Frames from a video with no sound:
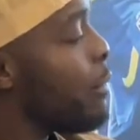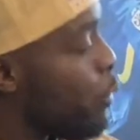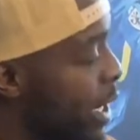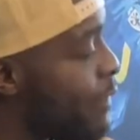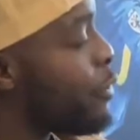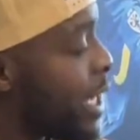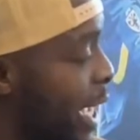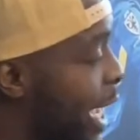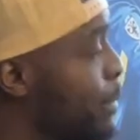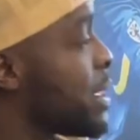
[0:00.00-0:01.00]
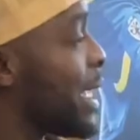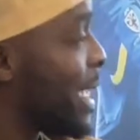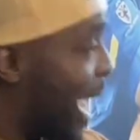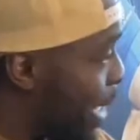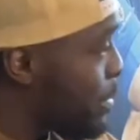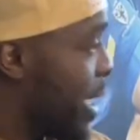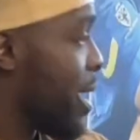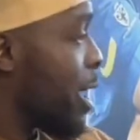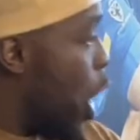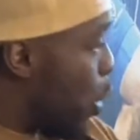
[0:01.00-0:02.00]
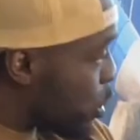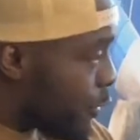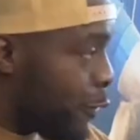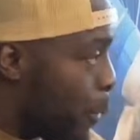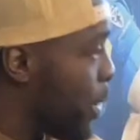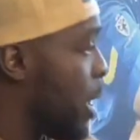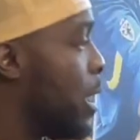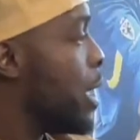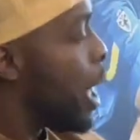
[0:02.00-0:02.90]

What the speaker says: Whenever it came to game day, I was a footballer.